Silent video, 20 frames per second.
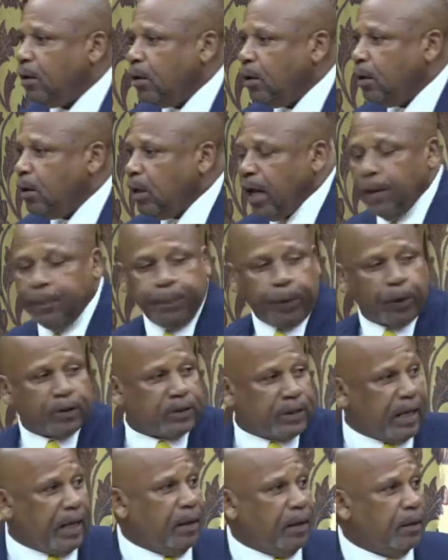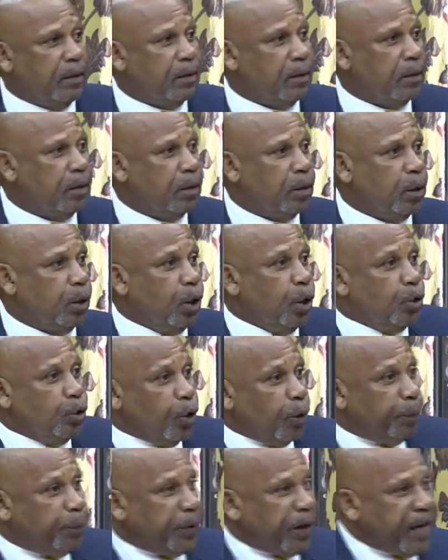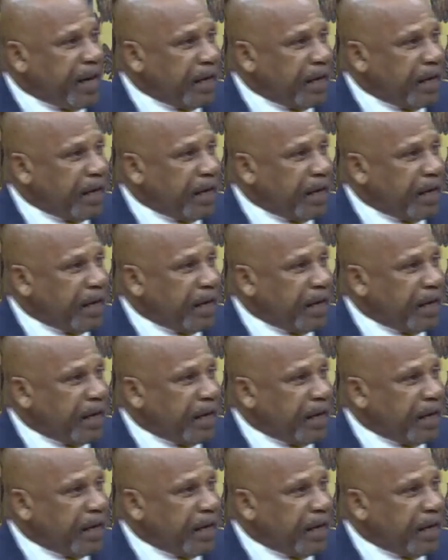airport là. Yo père,